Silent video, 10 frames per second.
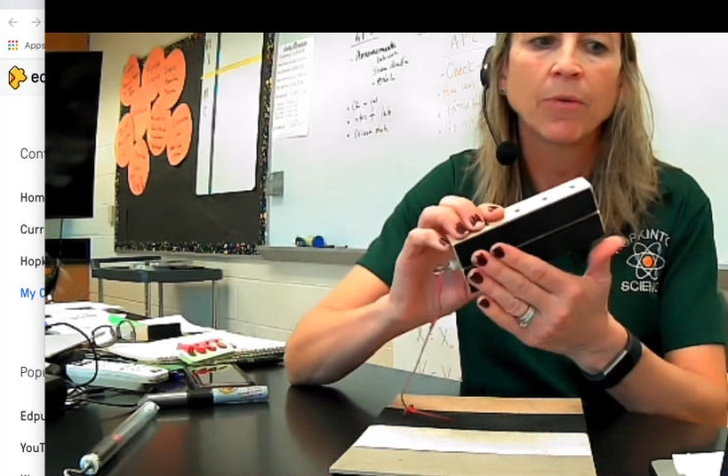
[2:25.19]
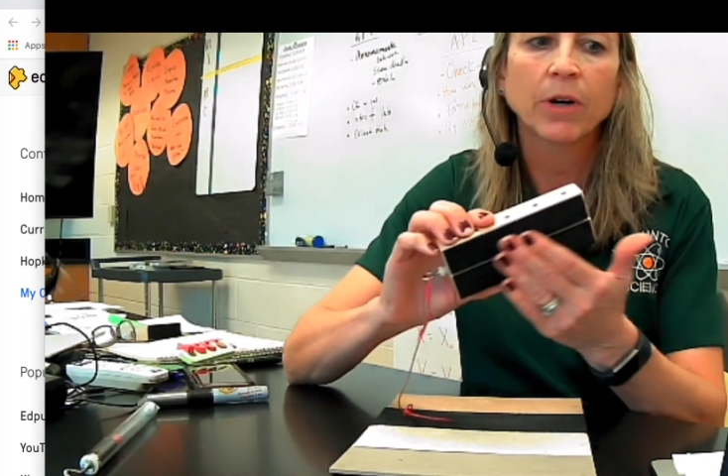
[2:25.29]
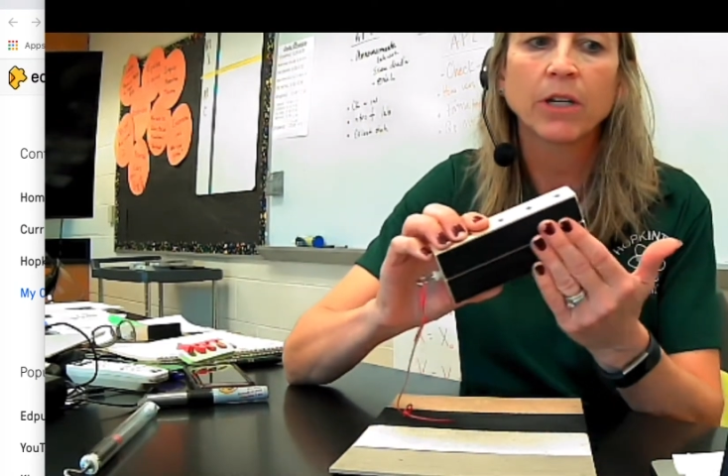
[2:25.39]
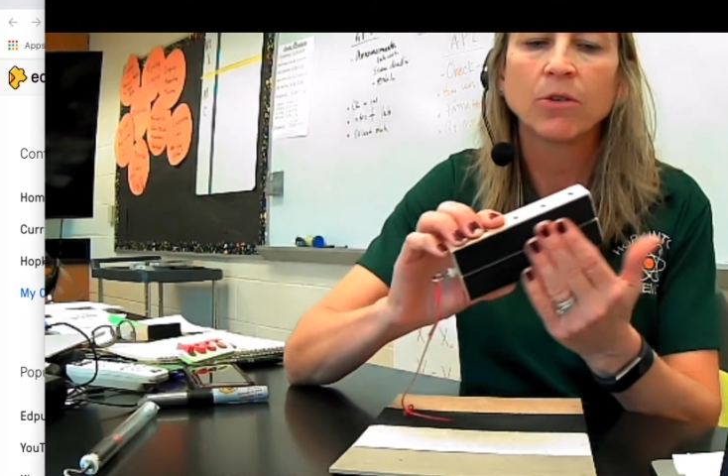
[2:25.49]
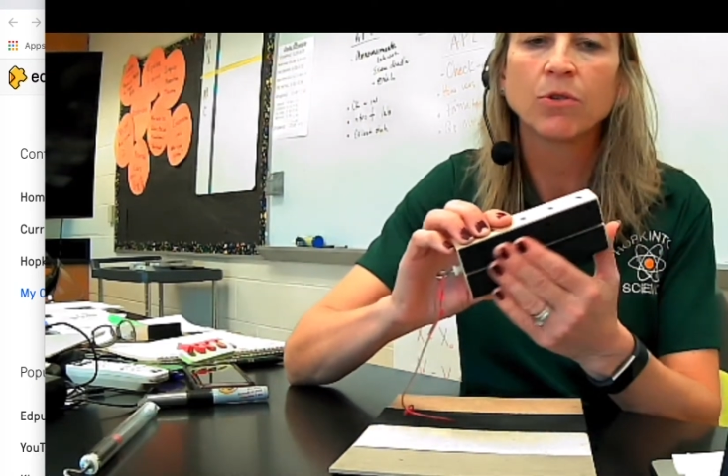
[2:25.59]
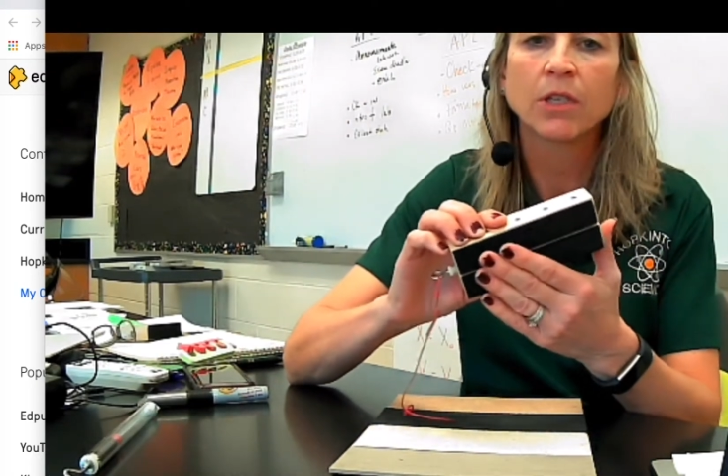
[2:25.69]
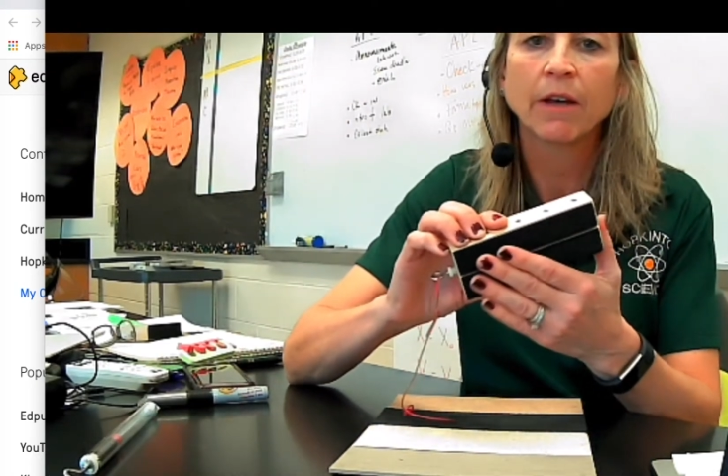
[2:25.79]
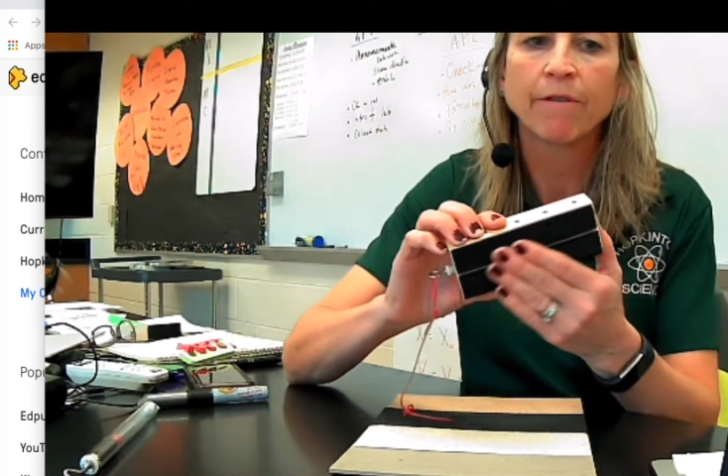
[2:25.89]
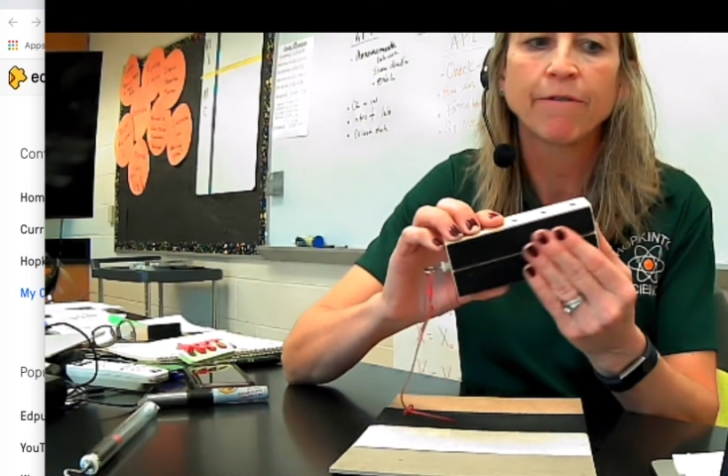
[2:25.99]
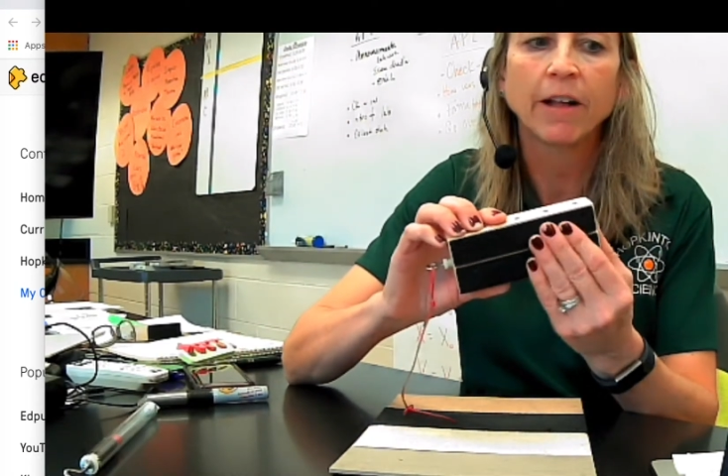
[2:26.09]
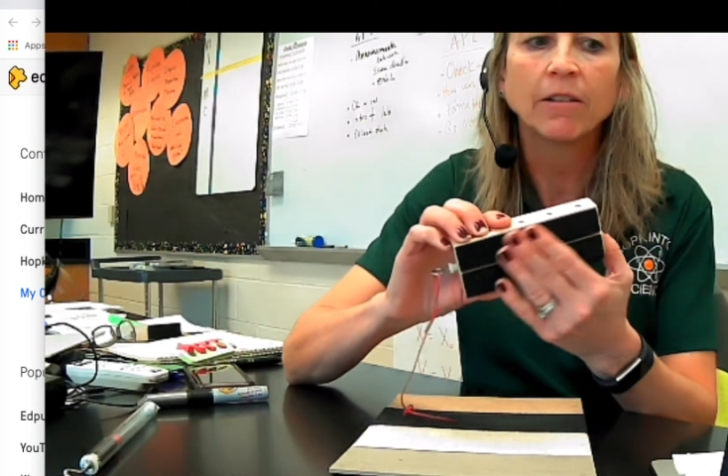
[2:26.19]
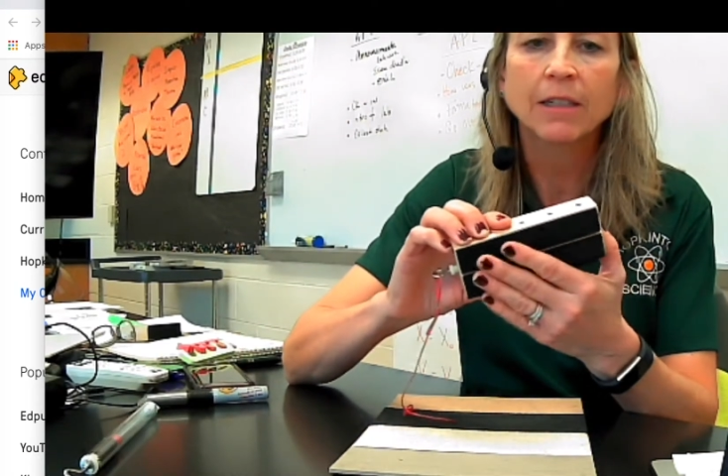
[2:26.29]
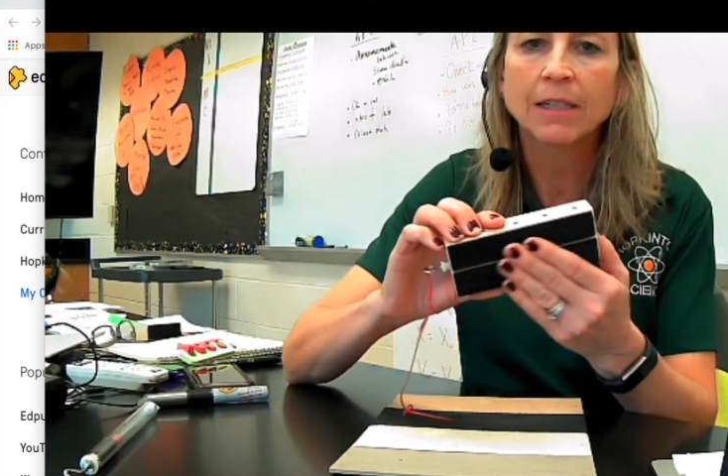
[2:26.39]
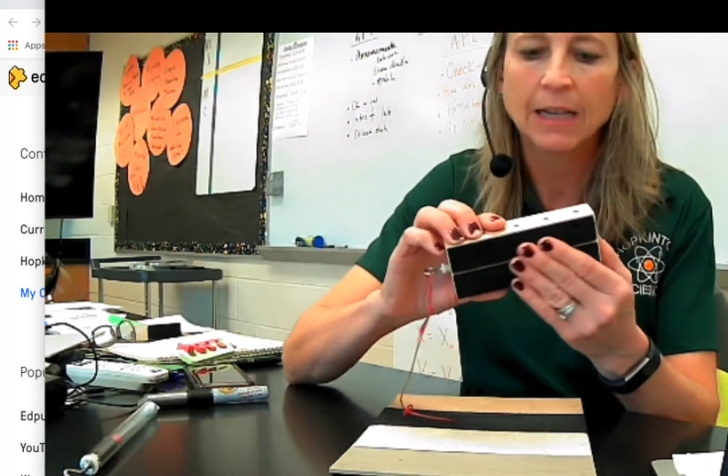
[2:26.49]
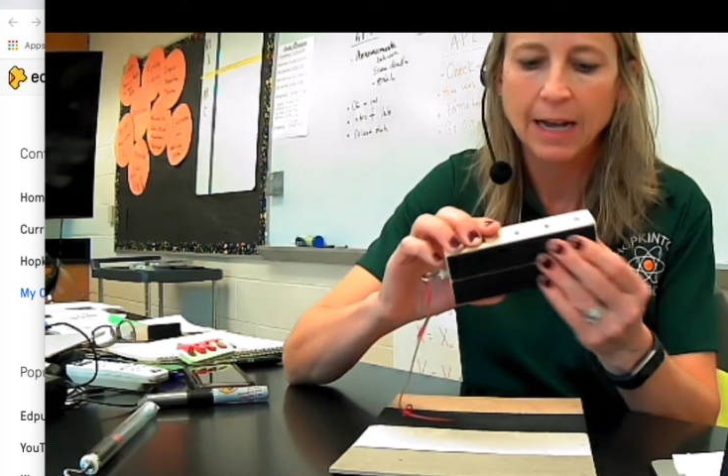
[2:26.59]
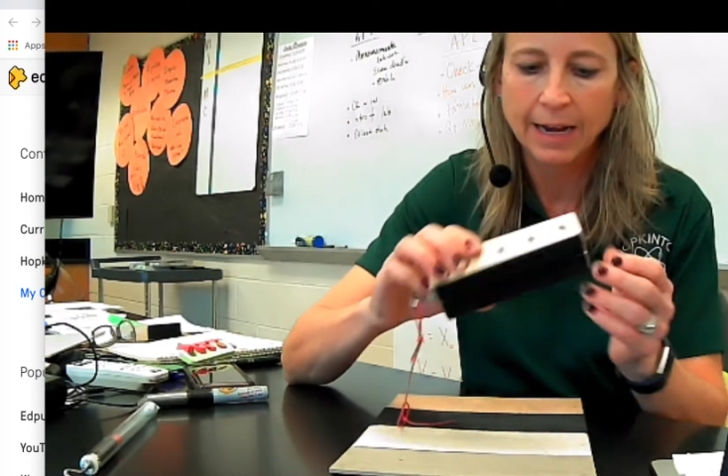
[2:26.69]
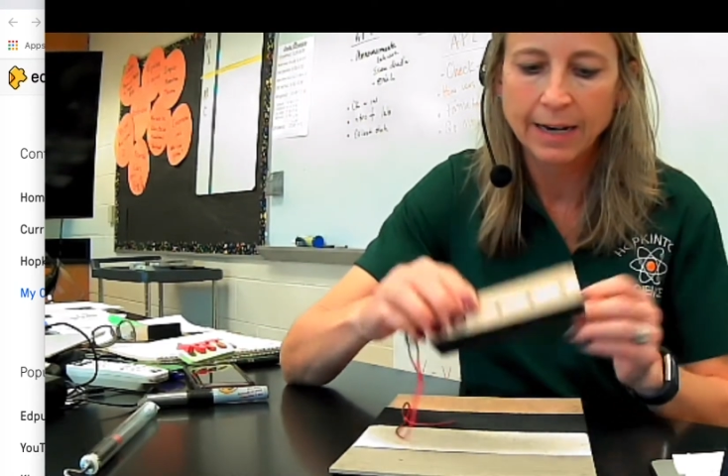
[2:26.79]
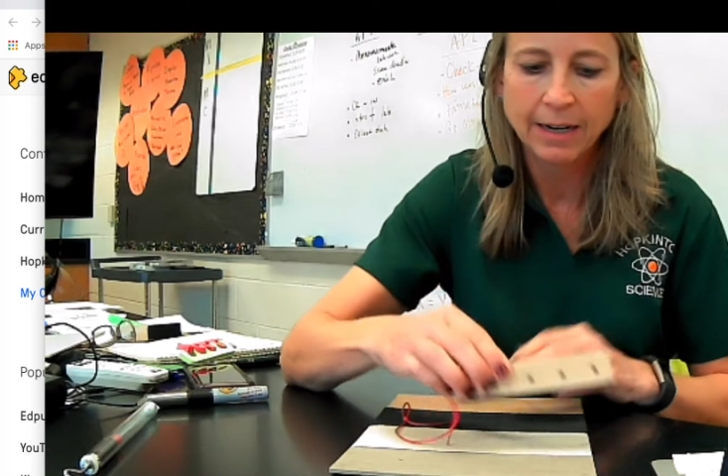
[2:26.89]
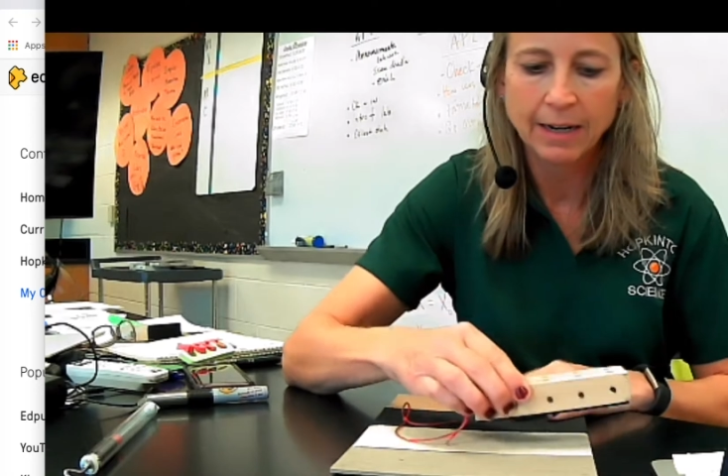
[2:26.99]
and we're going to use the felt side,